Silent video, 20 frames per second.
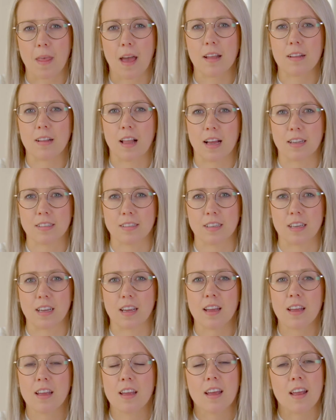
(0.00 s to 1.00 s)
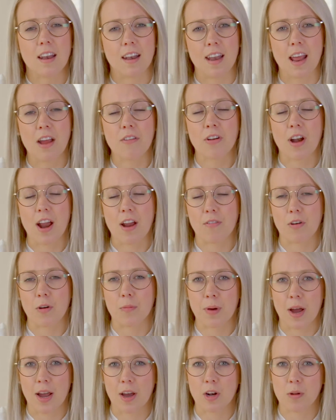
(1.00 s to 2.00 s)
And lastly, never ever
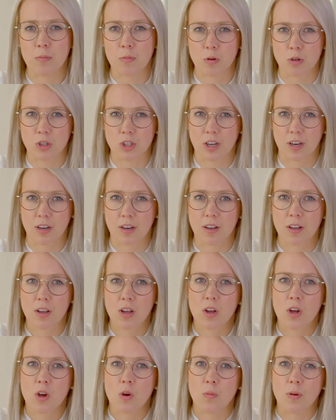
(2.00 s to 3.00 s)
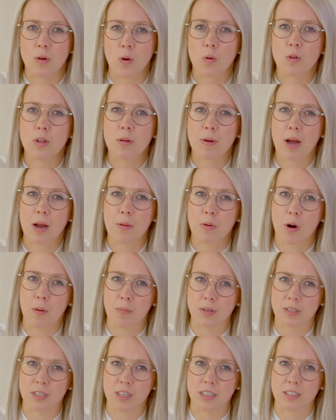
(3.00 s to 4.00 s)
buy on emotion. We only buy
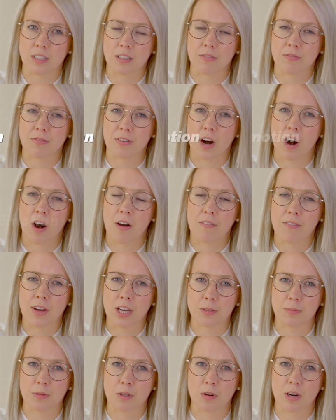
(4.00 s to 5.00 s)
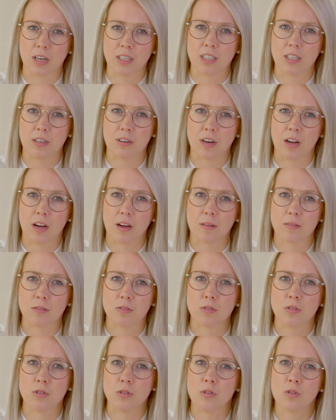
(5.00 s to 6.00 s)
properties that fit our investment criteria.
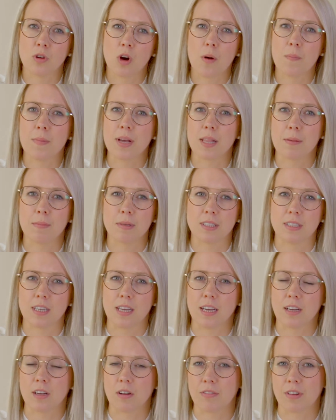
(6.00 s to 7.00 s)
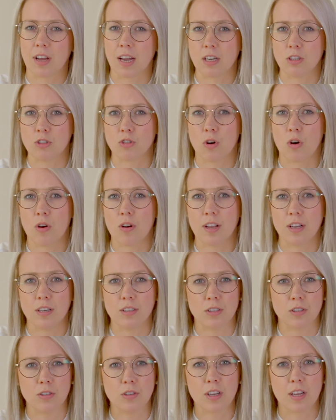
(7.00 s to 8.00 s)
Do not make the mistake of getting drawn
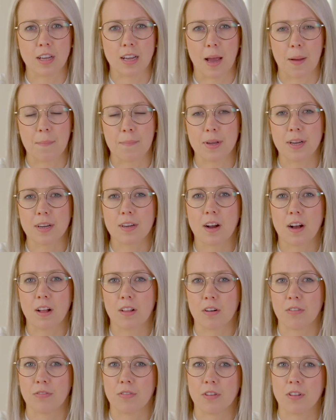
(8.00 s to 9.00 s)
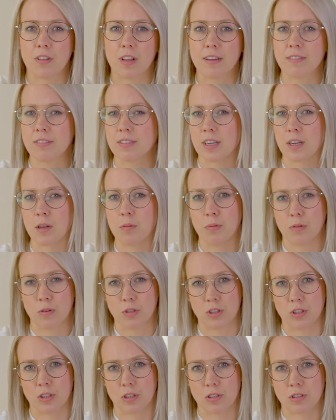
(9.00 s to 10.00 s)
into looking at big, colourful lifestyle
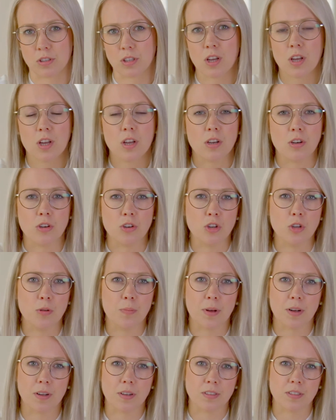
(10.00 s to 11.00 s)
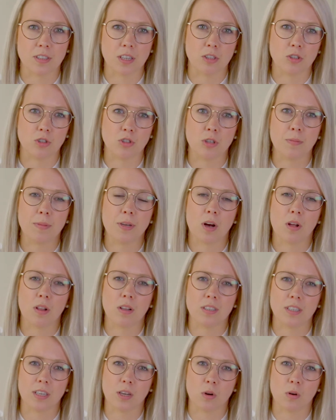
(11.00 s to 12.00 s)
brochures, new builds, and dreamy
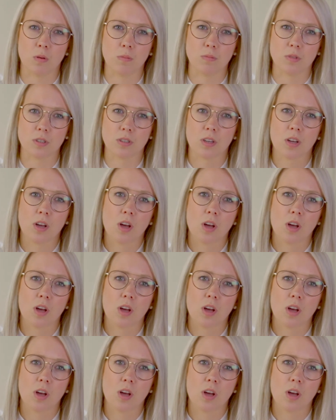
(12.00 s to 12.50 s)
holiday homes.